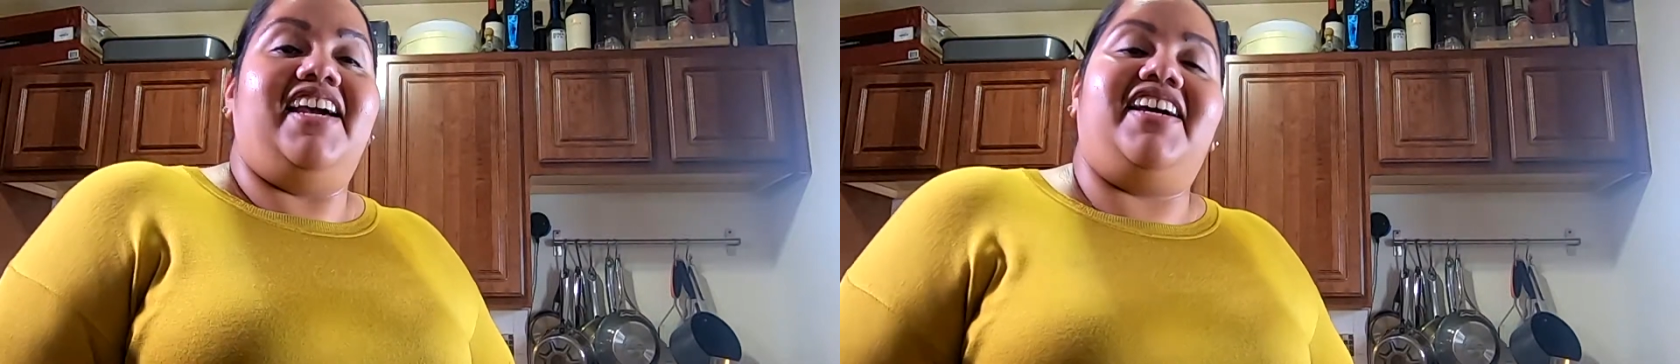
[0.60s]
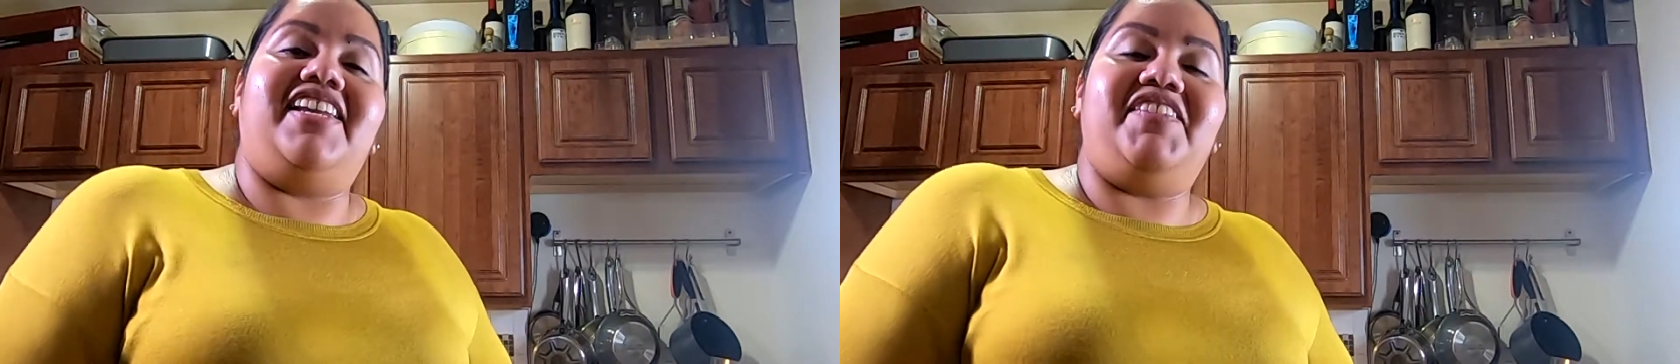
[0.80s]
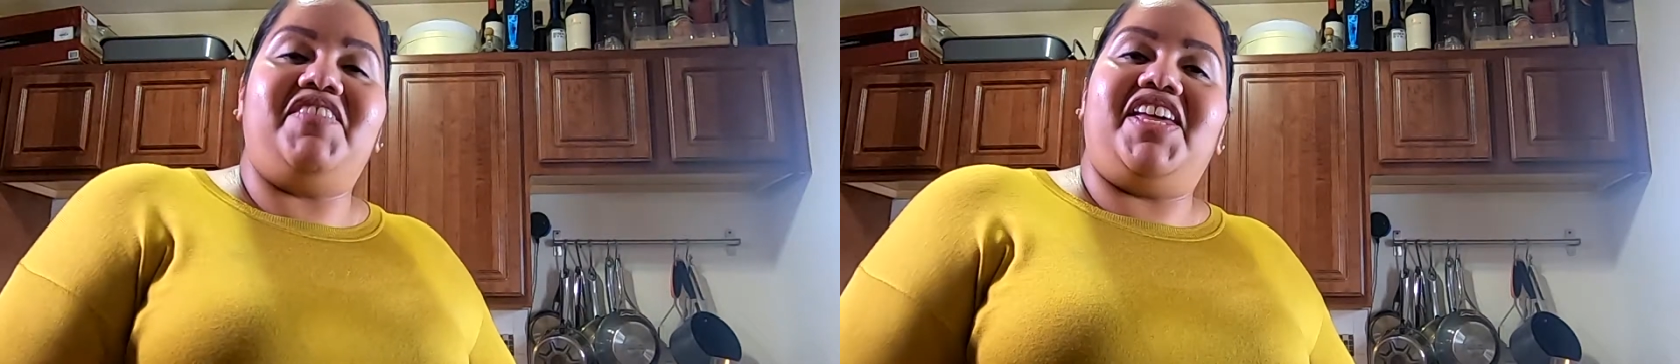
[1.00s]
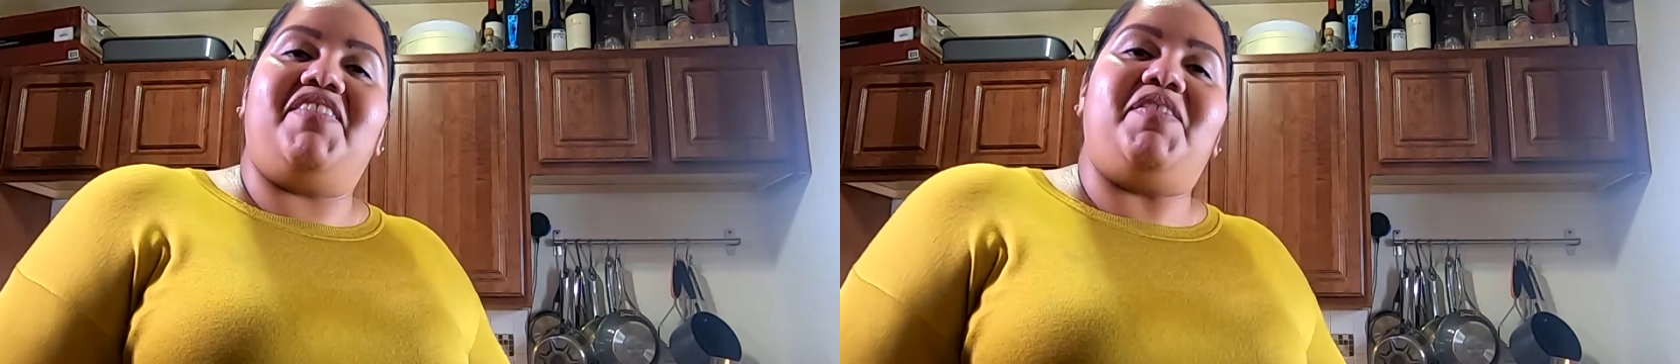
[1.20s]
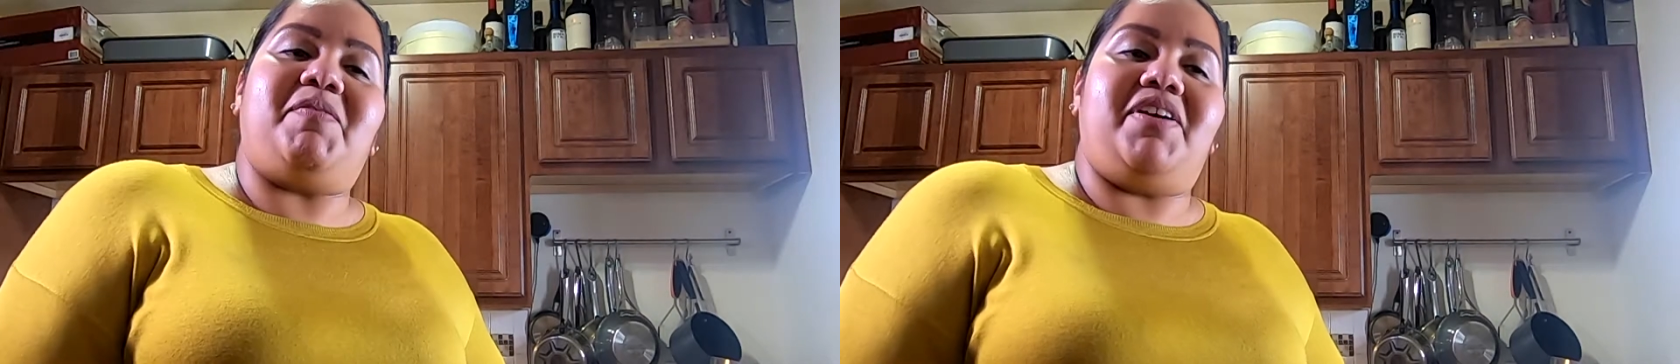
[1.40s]
Good evening
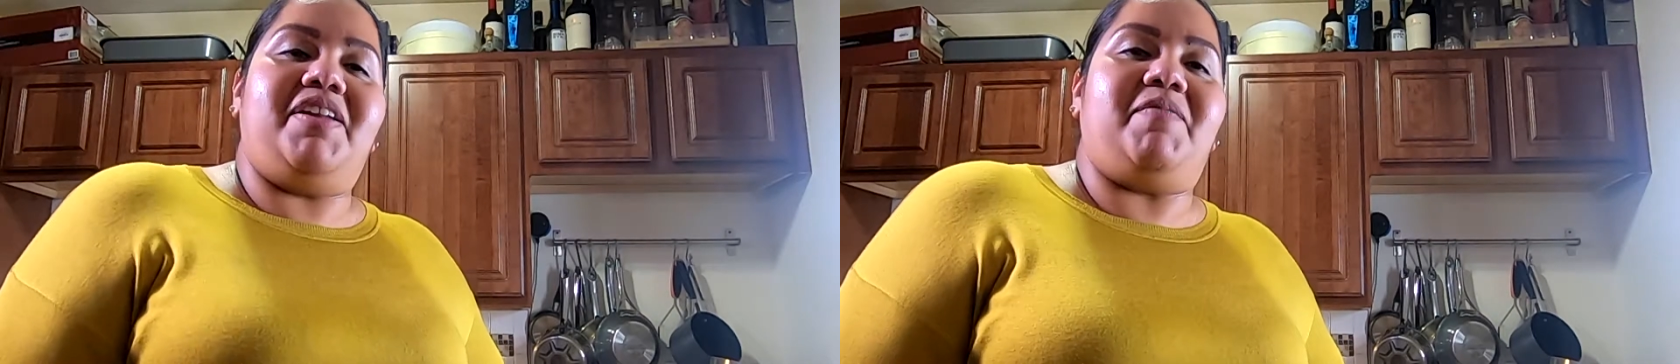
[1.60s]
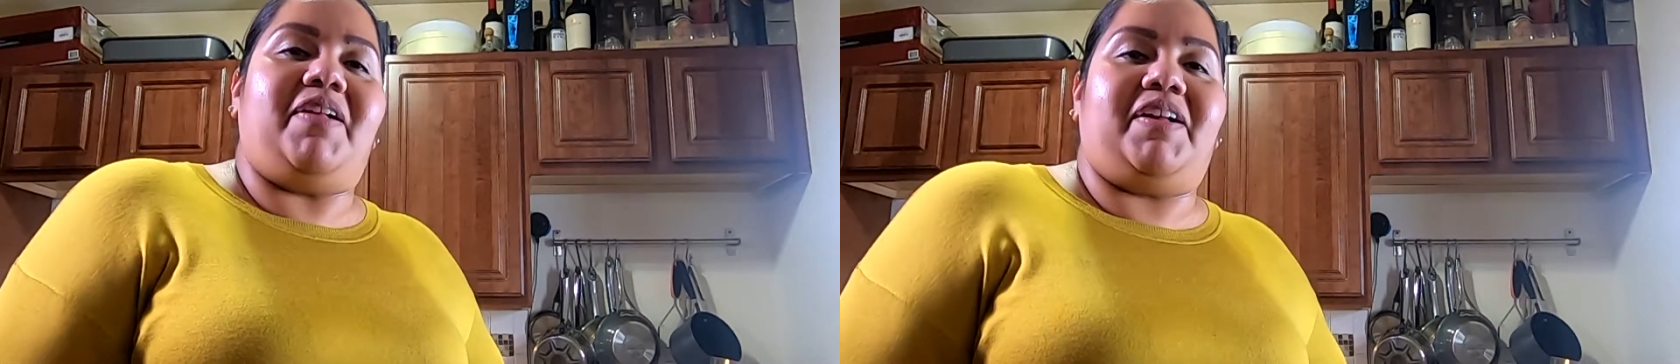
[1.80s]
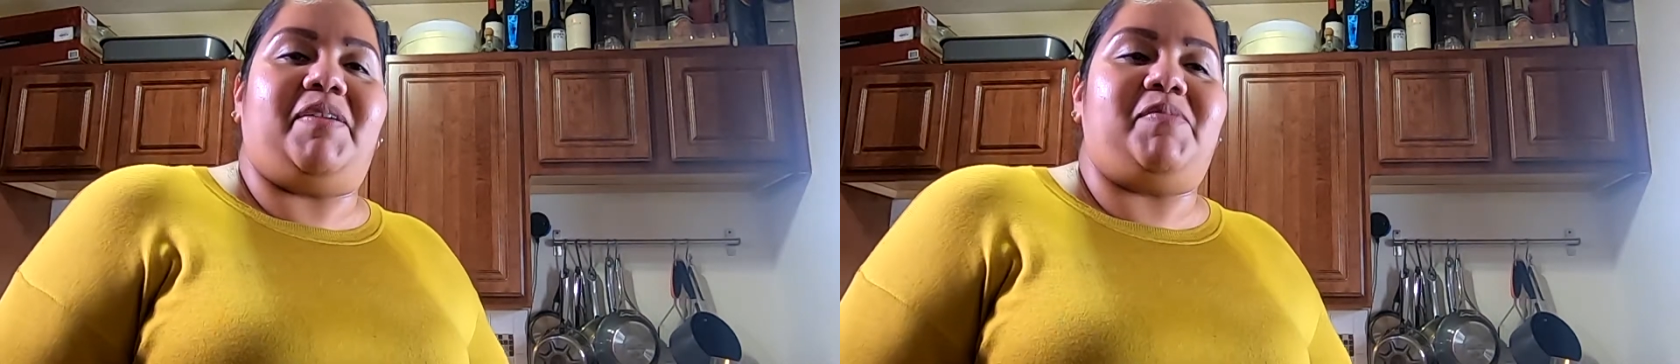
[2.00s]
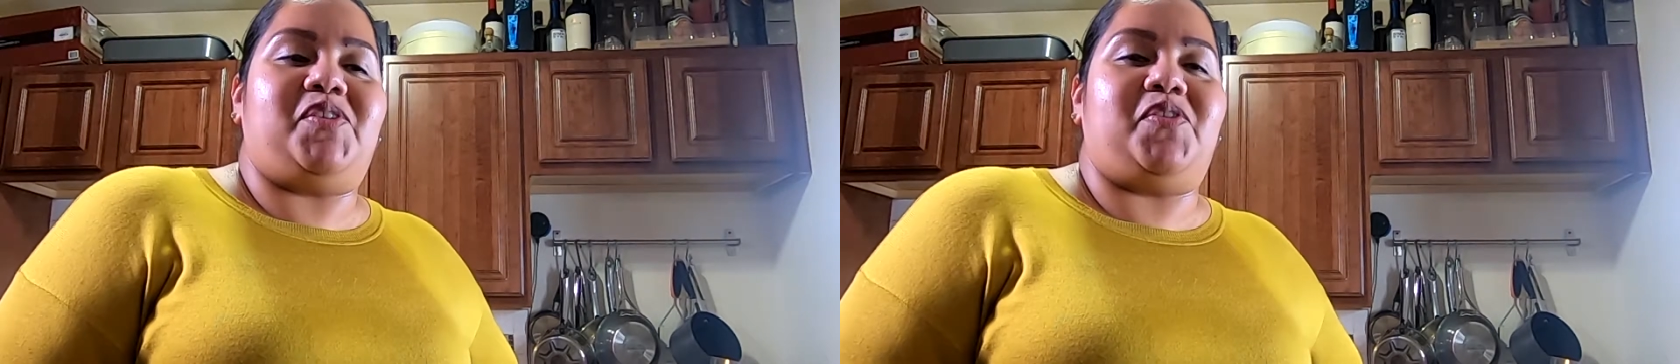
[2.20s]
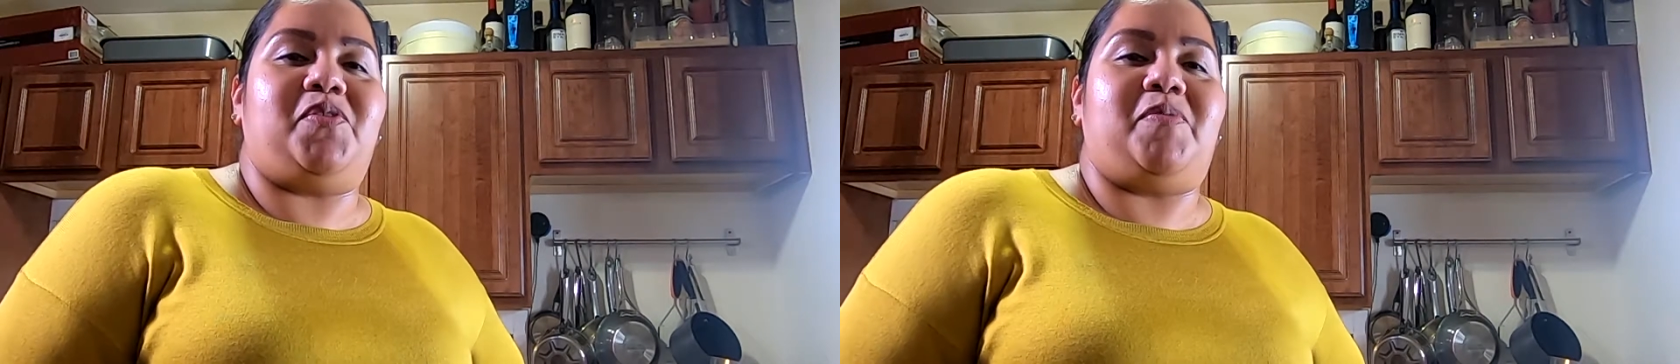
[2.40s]
everyone and welcome
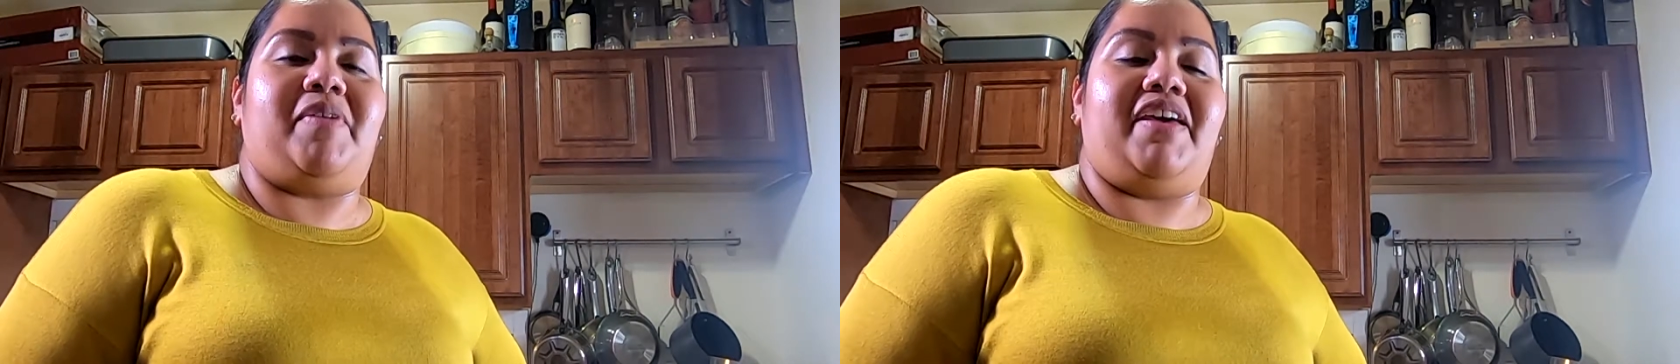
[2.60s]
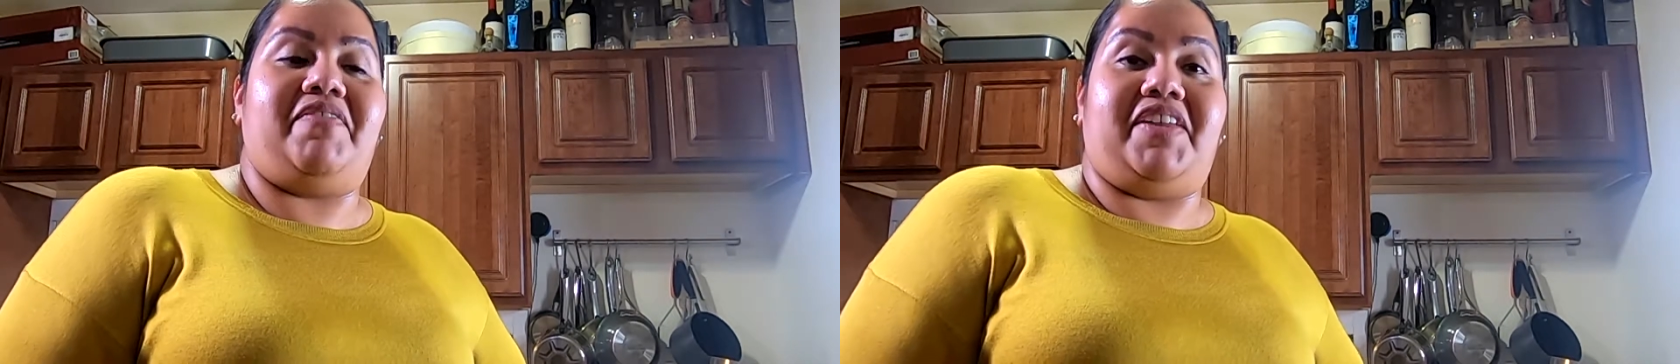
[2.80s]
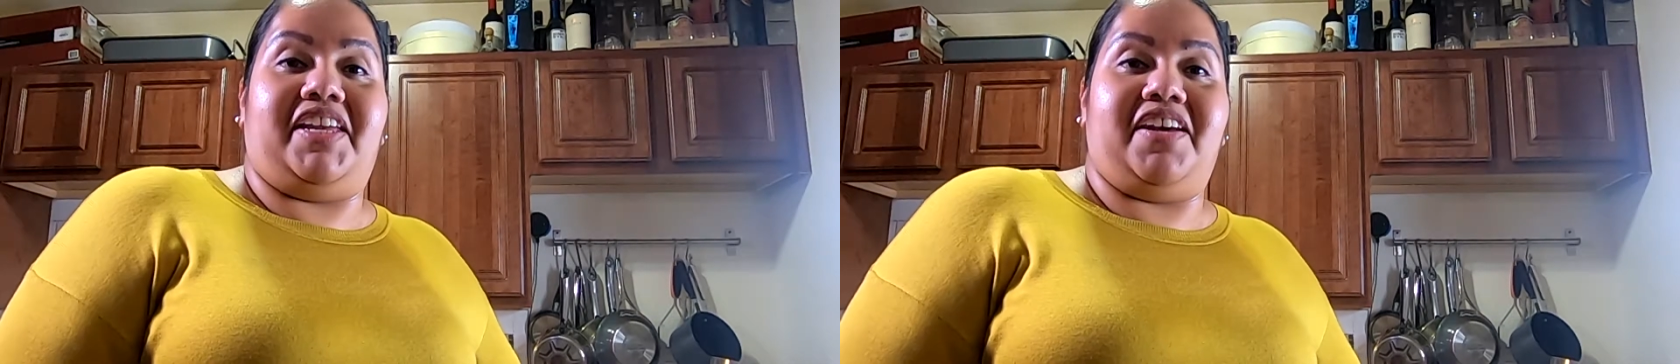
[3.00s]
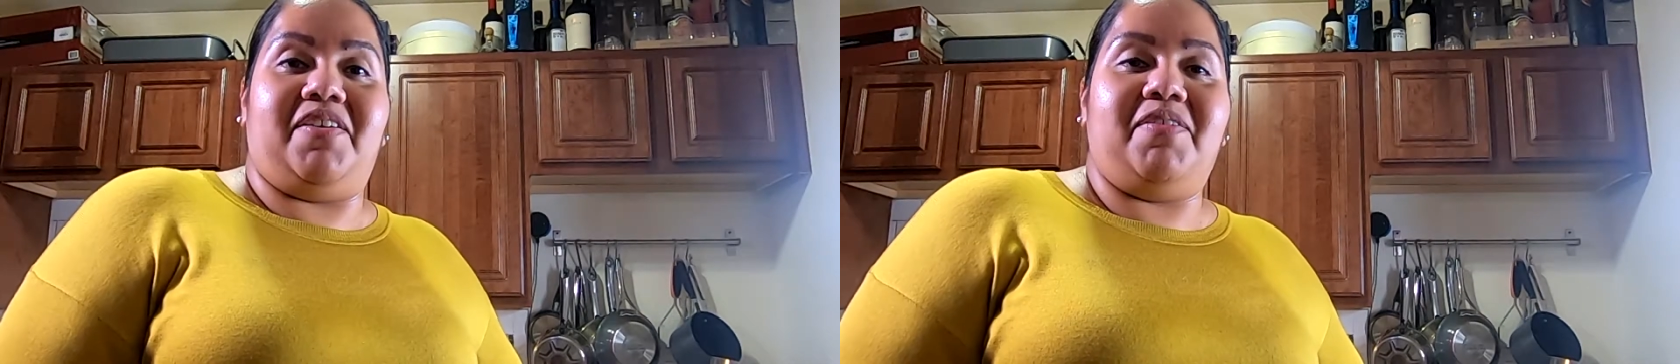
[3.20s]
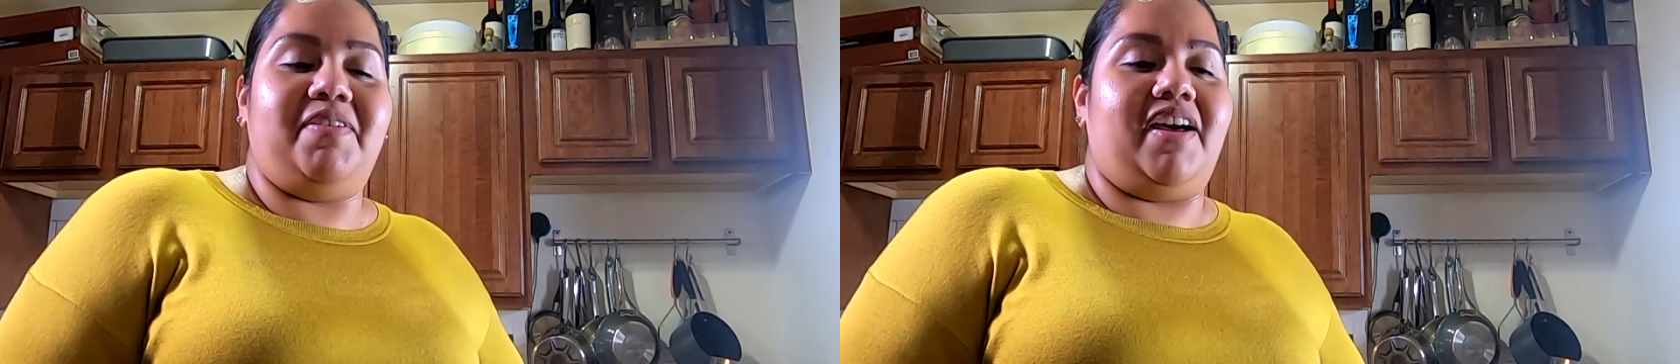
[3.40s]
to my video.